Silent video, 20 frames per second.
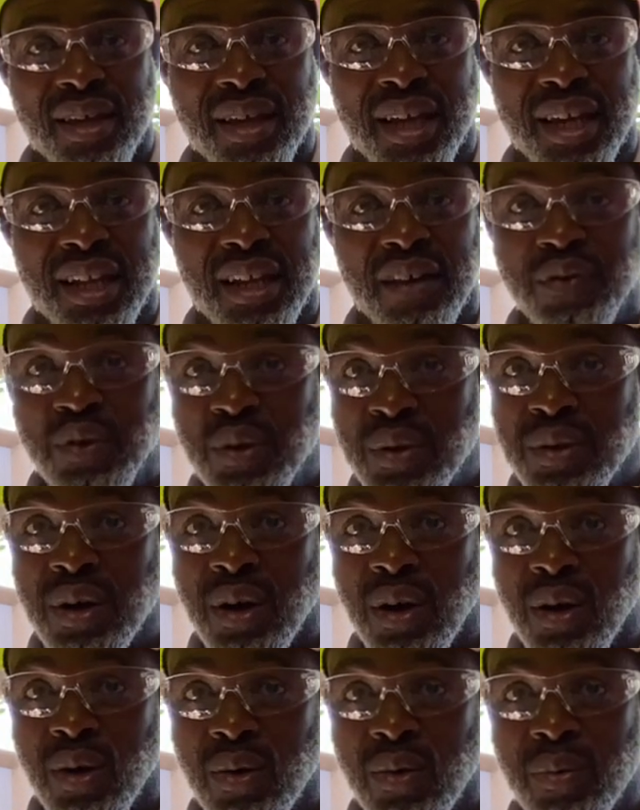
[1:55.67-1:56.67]
And if you
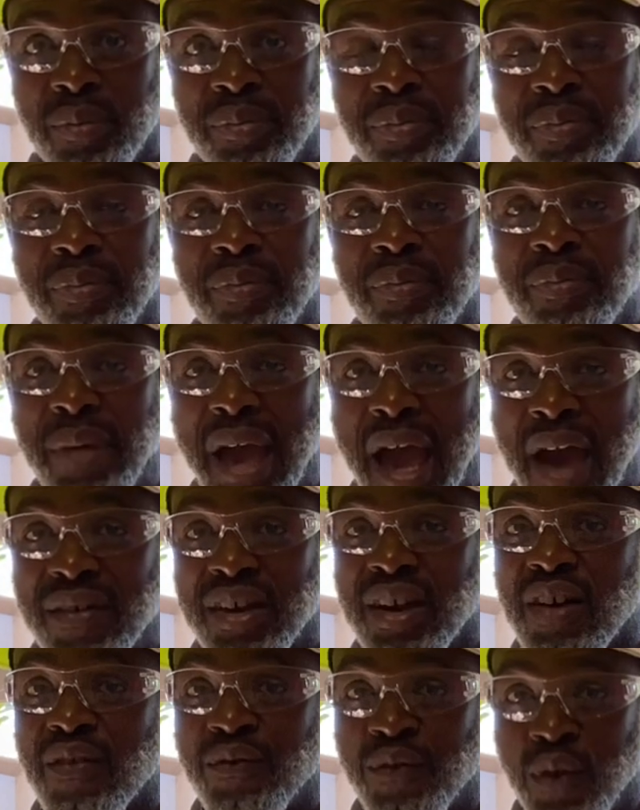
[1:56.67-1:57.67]
know,
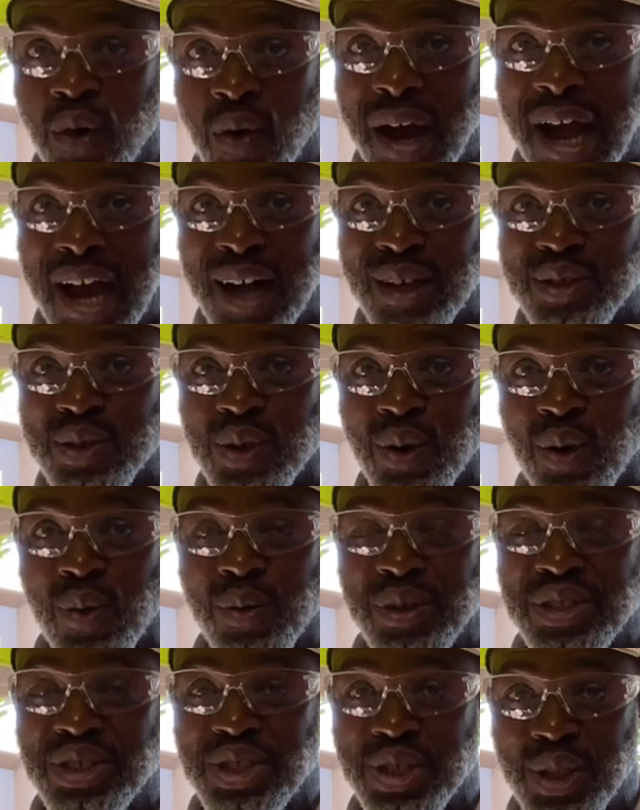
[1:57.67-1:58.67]
having a full household
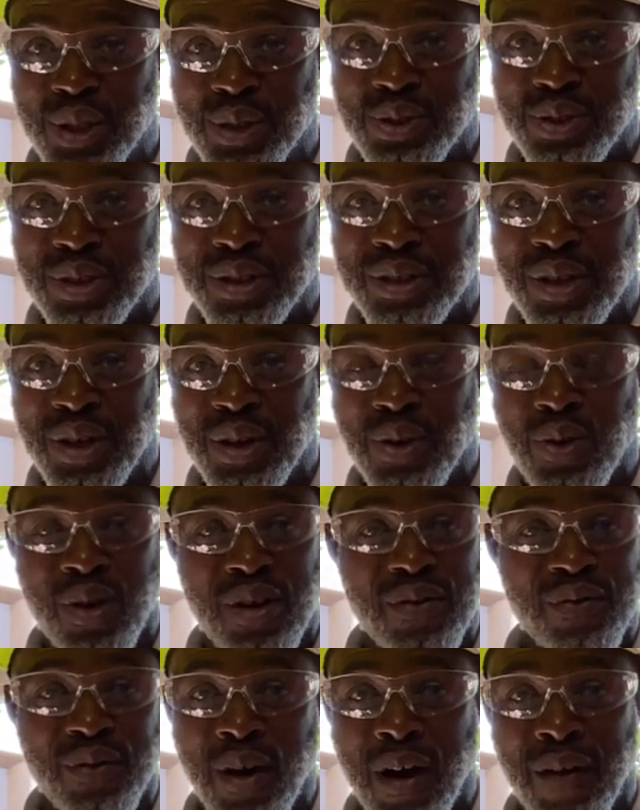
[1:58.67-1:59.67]
with children who are
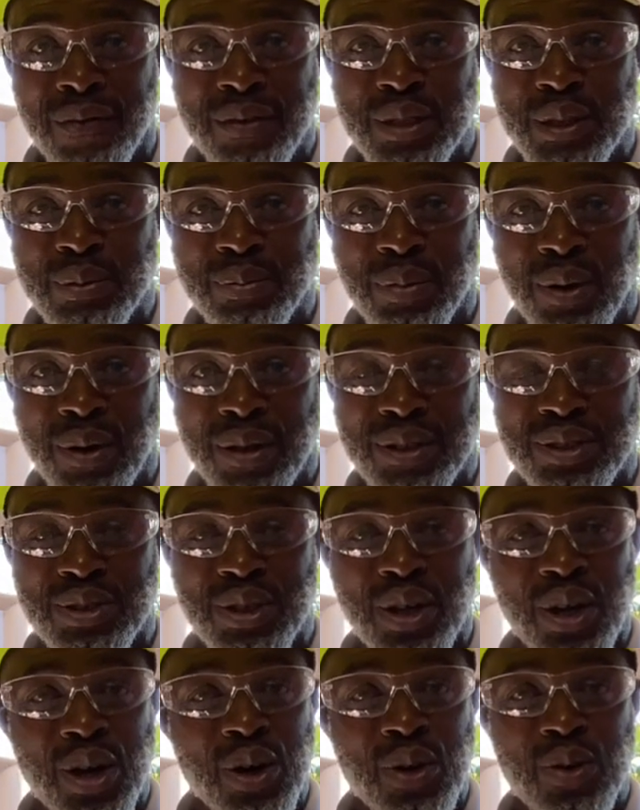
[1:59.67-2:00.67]
involved in sports,
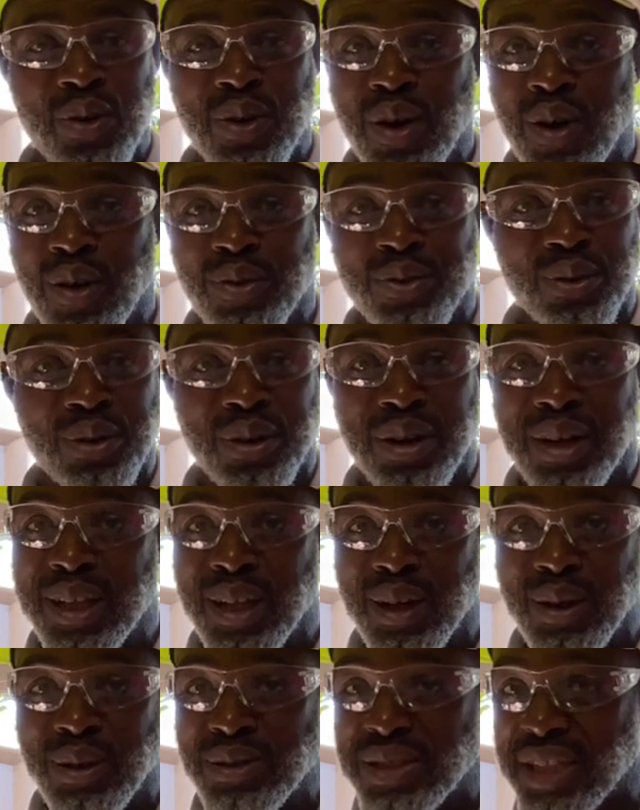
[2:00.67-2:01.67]
who go through
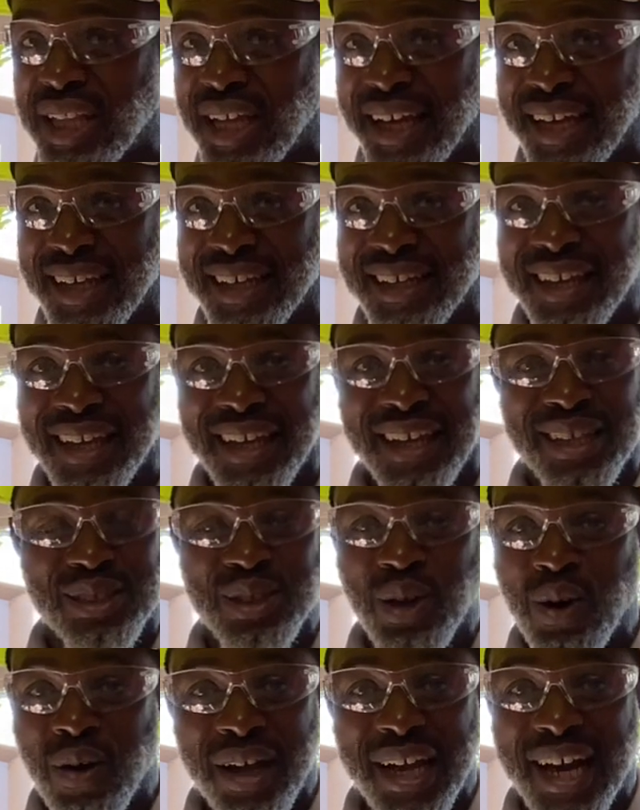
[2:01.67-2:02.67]
clothes like it's going